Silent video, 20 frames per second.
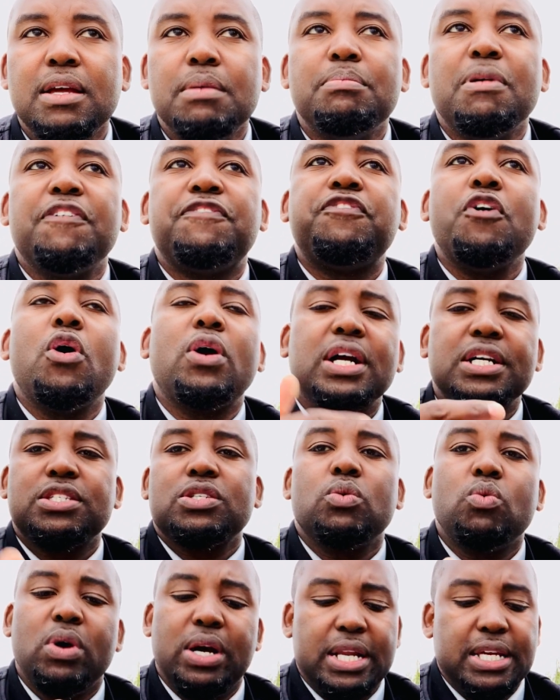But focus
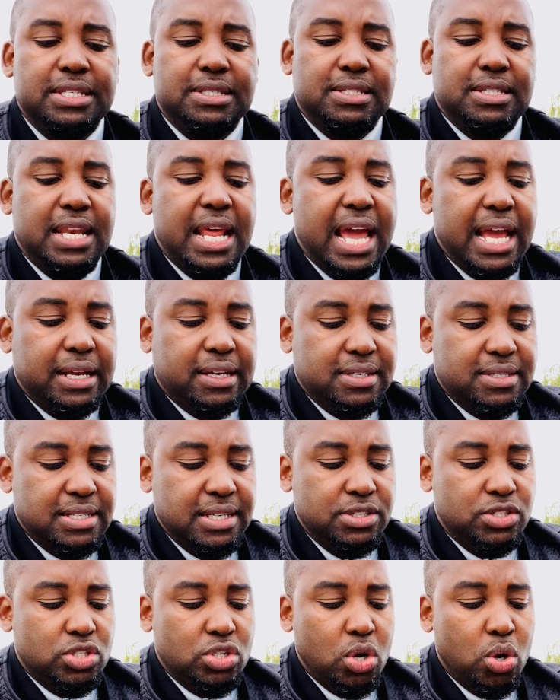on what is next.
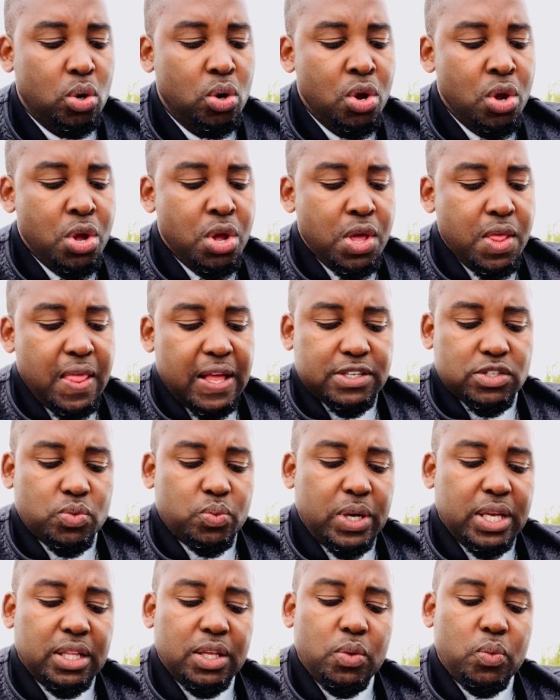And so that's
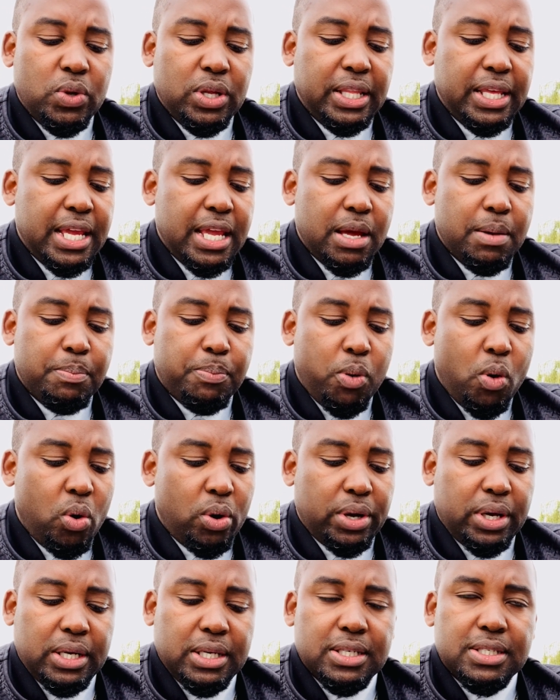really, really
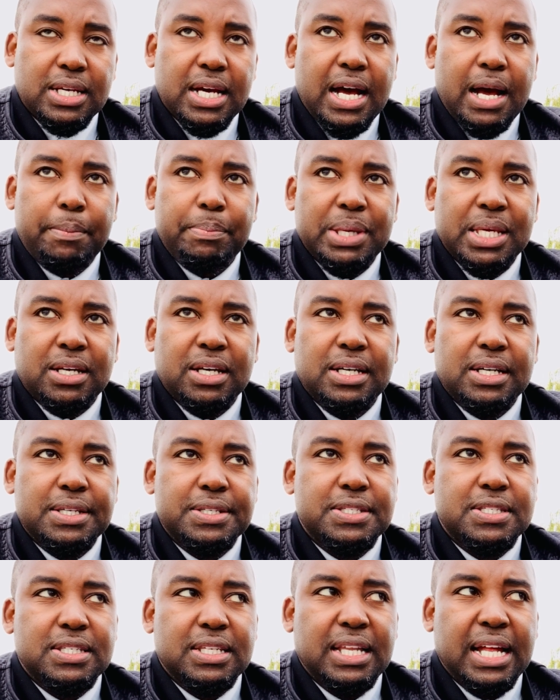important,
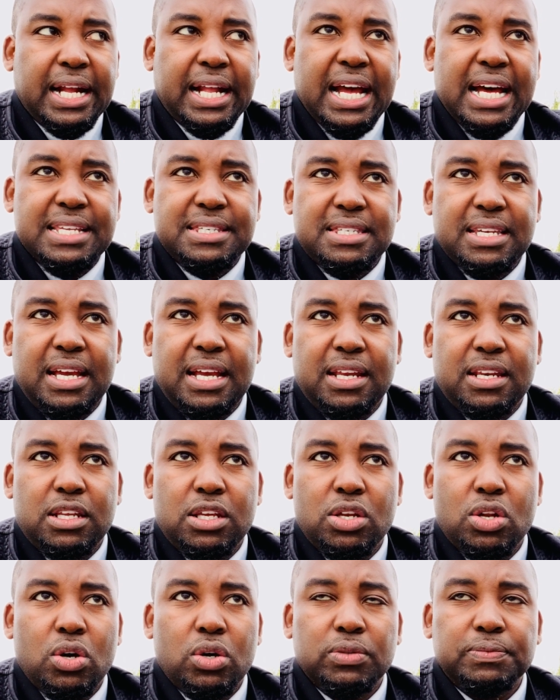because, like I said,
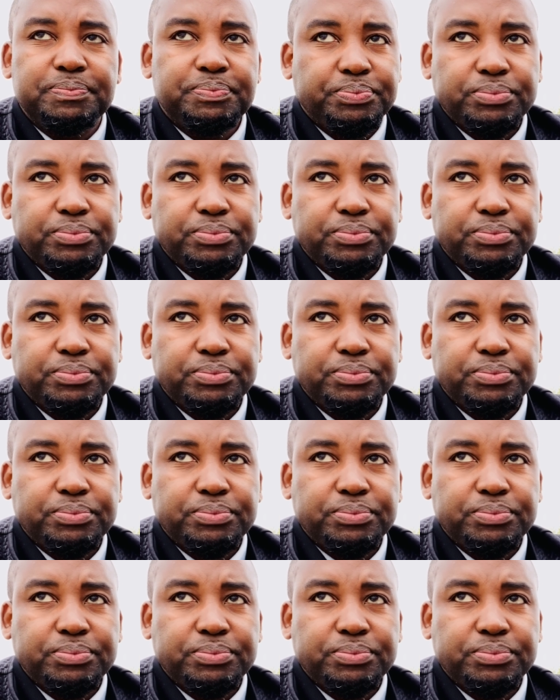I've